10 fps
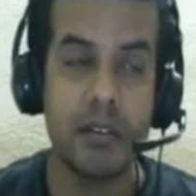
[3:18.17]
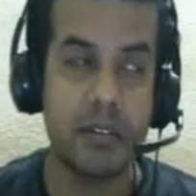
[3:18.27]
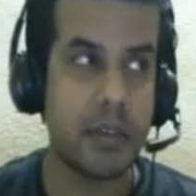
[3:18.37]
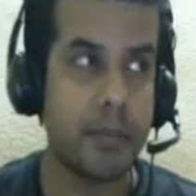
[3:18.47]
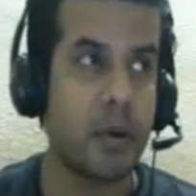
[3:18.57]

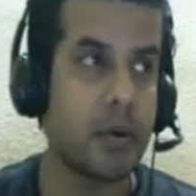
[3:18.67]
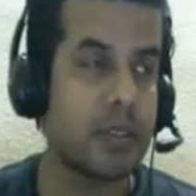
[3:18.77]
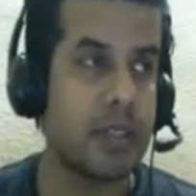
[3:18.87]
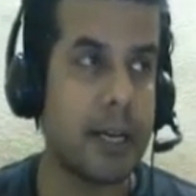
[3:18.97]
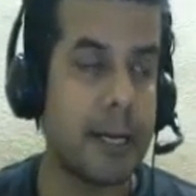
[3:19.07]

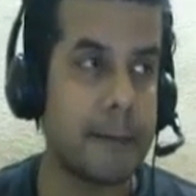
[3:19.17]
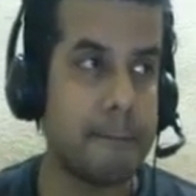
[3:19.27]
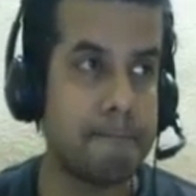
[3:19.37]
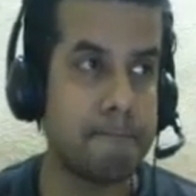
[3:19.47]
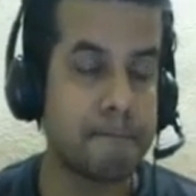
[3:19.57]
Suppose
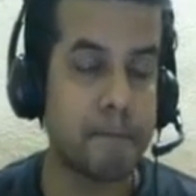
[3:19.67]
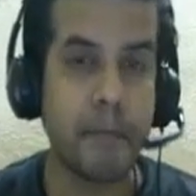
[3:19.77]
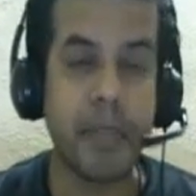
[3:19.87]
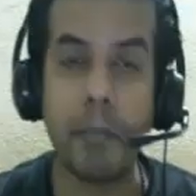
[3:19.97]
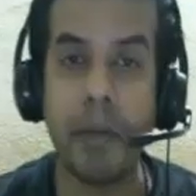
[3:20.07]

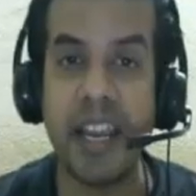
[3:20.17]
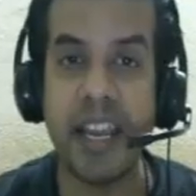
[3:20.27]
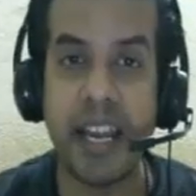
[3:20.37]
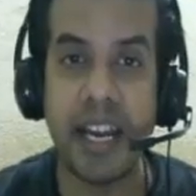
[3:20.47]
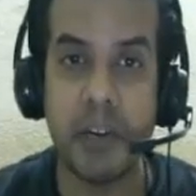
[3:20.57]
my
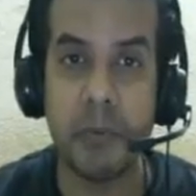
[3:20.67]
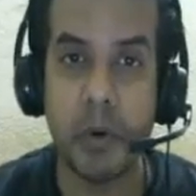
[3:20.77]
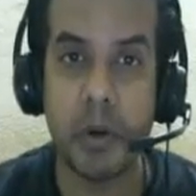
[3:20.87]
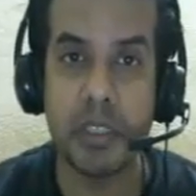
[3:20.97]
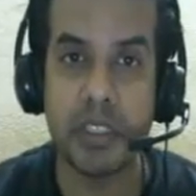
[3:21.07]
ad
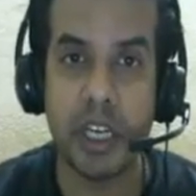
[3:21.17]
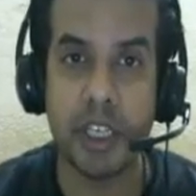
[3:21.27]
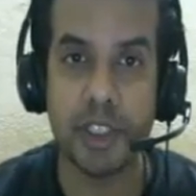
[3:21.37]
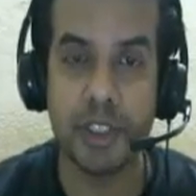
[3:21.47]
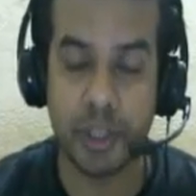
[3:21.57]
was
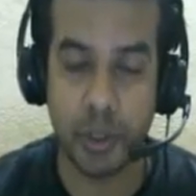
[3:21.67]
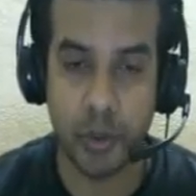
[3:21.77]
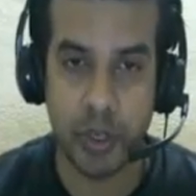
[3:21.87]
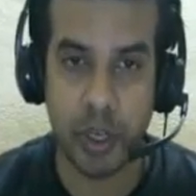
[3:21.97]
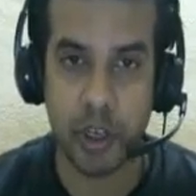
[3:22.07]

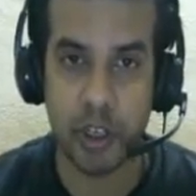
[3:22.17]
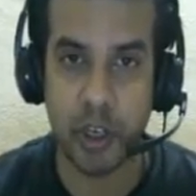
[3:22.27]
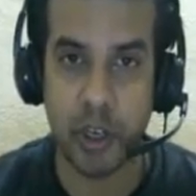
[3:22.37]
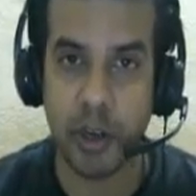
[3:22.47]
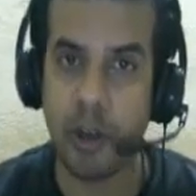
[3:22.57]
shown
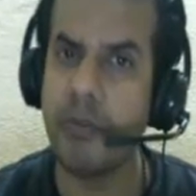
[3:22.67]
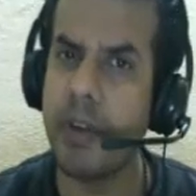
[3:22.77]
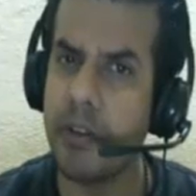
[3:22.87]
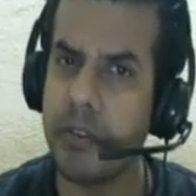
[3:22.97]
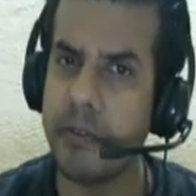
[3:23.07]
on
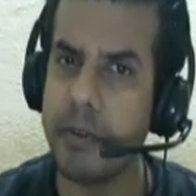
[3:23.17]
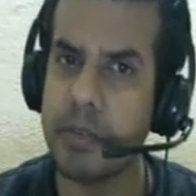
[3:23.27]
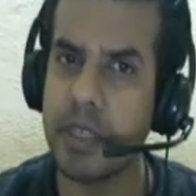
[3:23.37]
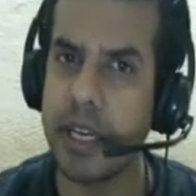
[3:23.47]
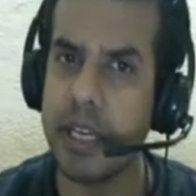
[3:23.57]
one of the
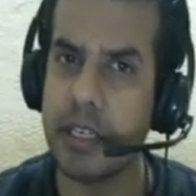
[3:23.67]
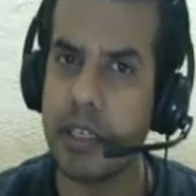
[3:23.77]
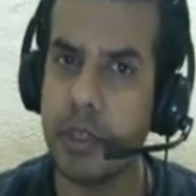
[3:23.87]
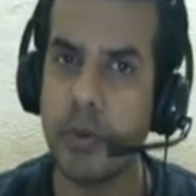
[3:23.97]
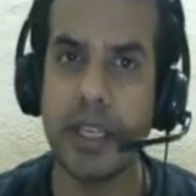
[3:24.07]
website
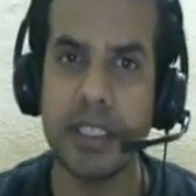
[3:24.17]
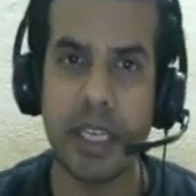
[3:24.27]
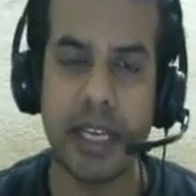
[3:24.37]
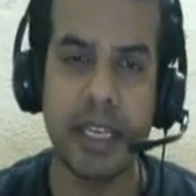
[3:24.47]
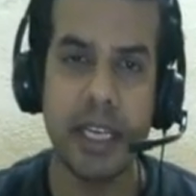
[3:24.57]
twice,
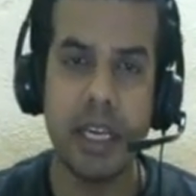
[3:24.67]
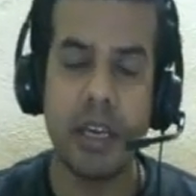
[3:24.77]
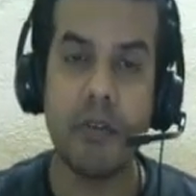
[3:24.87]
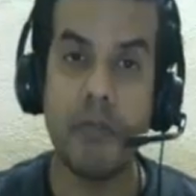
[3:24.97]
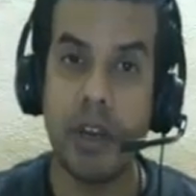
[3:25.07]
like
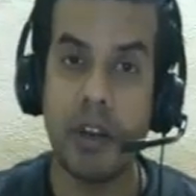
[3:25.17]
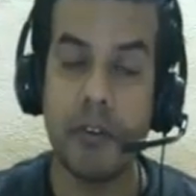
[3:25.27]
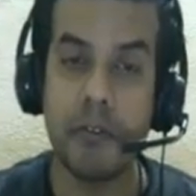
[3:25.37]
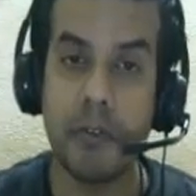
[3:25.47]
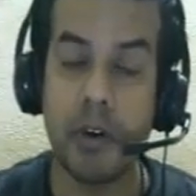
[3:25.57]
one
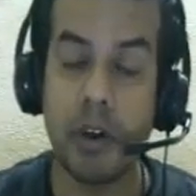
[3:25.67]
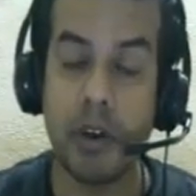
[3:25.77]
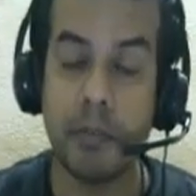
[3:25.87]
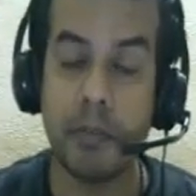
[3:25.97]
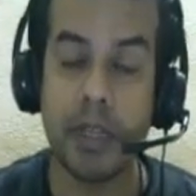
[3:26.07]
of
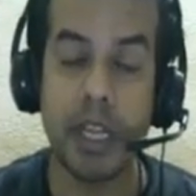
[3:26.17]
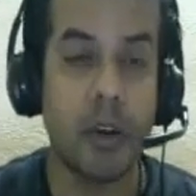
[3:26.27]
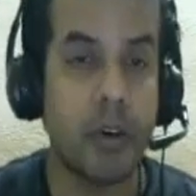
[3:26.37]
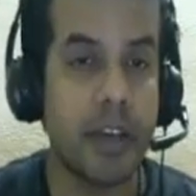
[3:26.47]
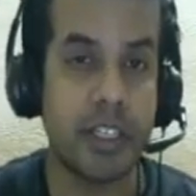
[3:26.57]
the
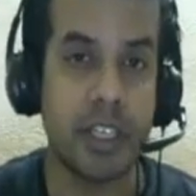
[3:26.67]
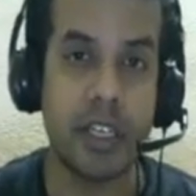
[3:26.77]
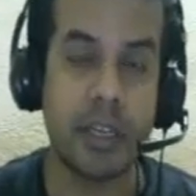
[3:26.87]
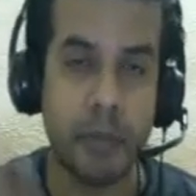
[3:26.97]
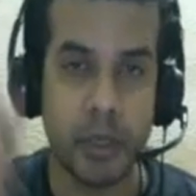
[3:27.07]

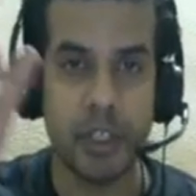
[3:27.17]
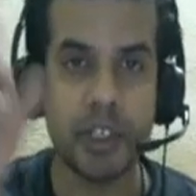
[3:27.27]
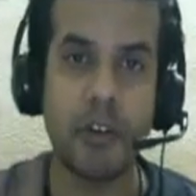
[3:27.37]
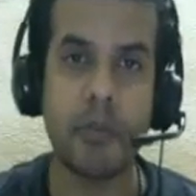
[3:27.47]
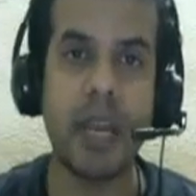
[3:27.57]

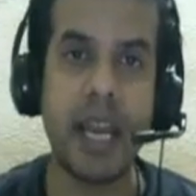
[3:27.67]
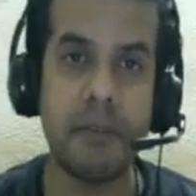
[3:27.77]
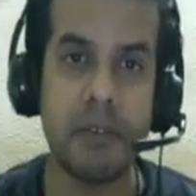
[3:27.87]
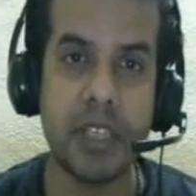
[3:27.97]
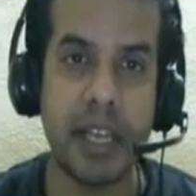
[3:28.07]
position of my
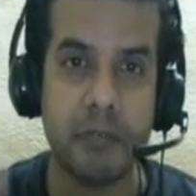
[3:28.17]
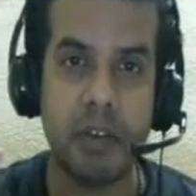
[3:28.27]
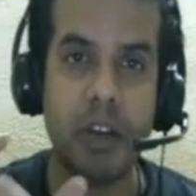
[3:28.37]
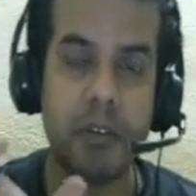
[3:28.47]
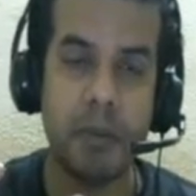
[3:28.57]
ad was like
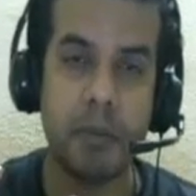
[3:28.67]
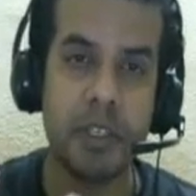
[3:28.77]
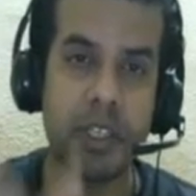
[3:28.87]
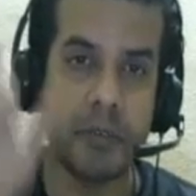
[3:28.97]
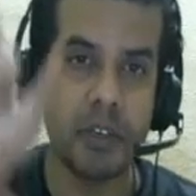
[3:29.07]
one of the
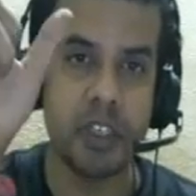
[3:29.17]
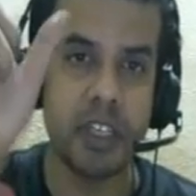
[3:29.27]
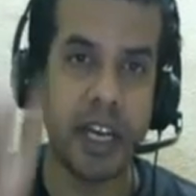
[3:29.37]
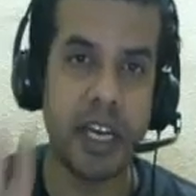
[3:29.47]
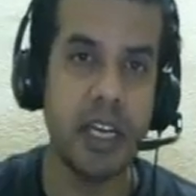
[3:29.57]
position was on
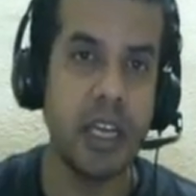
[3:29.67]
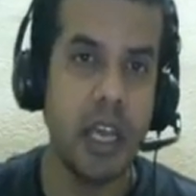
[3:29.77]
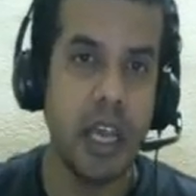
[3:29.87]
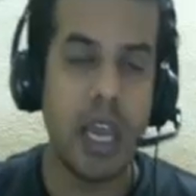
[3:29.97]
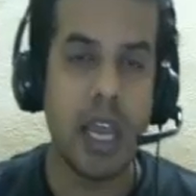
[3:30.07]
the header
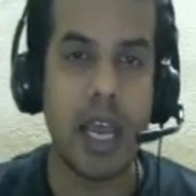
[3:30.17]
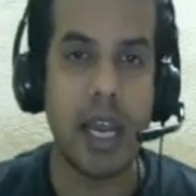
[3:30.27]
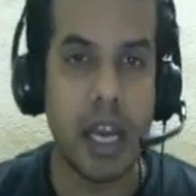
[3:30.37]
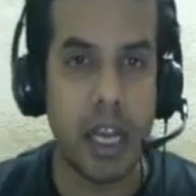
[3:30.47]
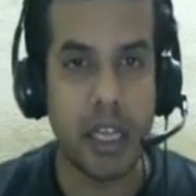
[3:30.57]

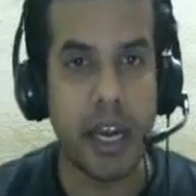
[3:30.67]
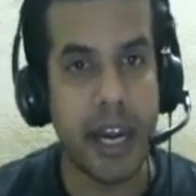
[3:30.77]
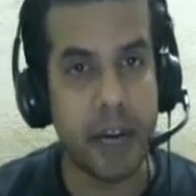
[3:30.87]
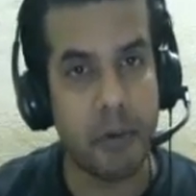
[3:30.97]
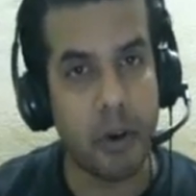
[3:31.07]
and another
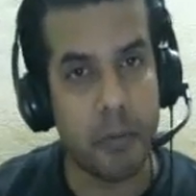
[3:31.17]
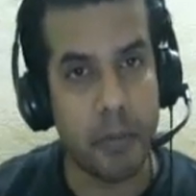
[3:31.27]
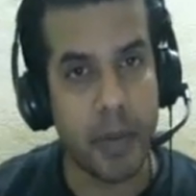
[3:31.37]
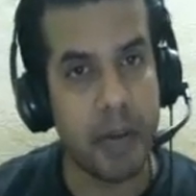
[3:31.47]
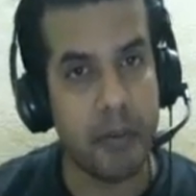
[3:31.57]
ad of
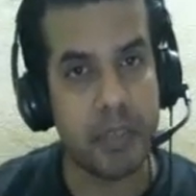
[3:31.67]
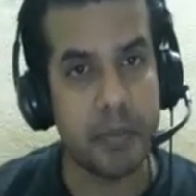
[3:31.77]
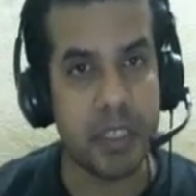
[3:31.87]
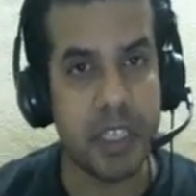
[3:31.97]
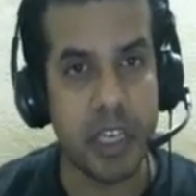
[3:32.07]
mine was
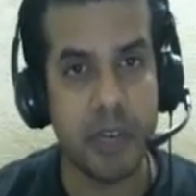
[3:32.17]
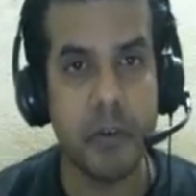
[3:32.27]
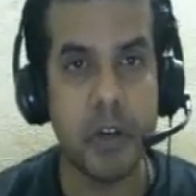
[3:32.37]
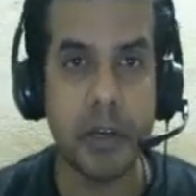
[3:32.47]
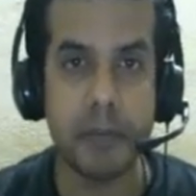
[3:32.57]
present in
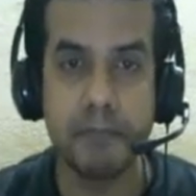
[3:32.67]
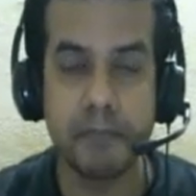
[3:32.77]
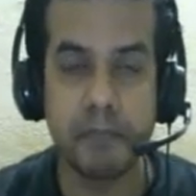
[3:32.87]
footer.